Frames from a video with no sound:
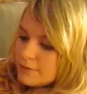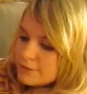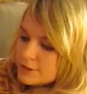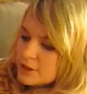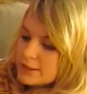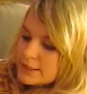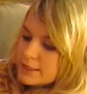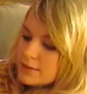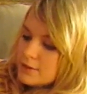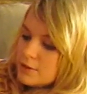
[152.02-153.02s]
Richanda,
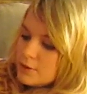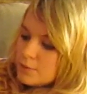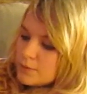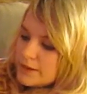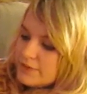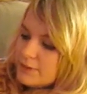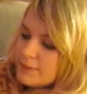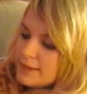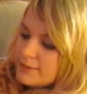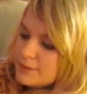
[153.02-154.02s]
what if the
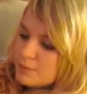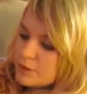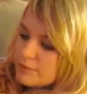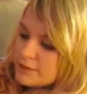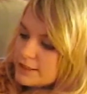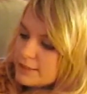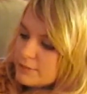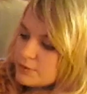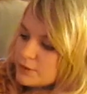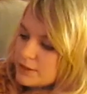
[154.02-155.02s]
baby's born with some
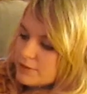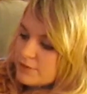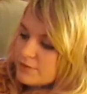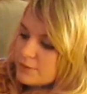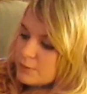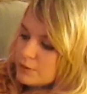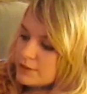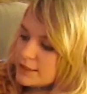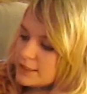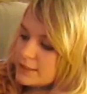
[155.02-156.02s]
sort of
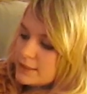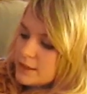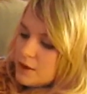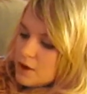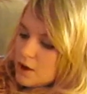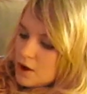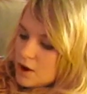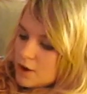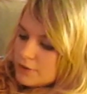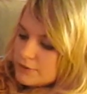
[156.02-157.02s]
phimosis?
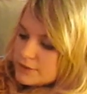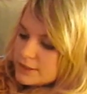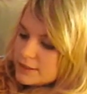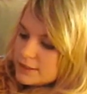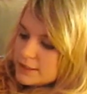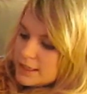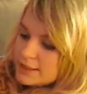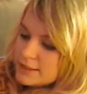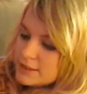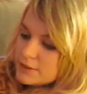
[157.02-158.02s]
On those
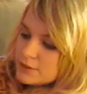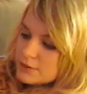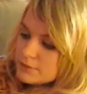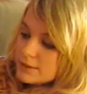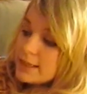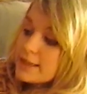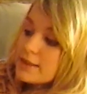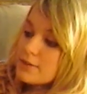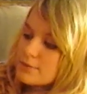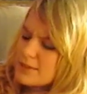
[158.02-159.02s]
cases, in
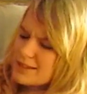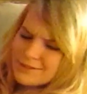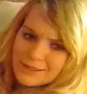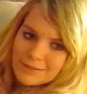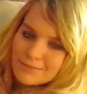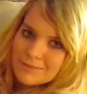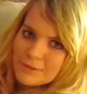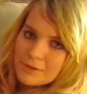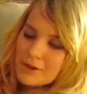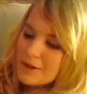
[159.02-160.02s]
the he
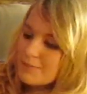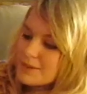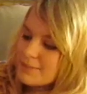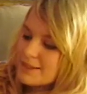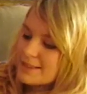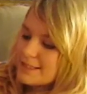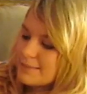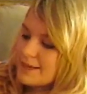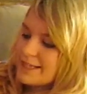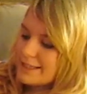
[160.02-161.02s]
wrote on, but I'm guessing
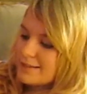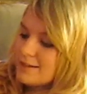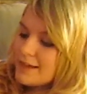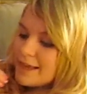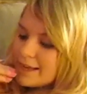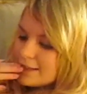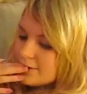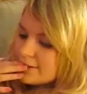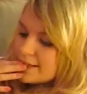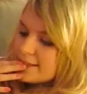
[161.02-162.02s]
he meant in. In
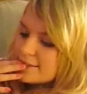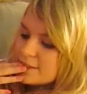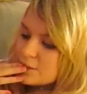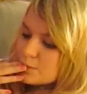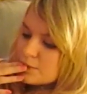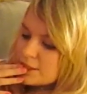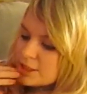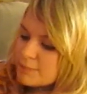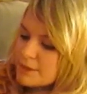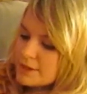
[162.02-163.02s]
those cases, what
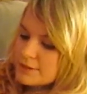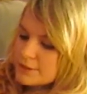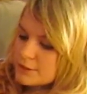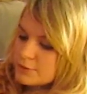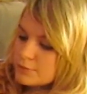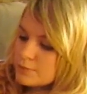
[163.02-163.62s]
should parents do?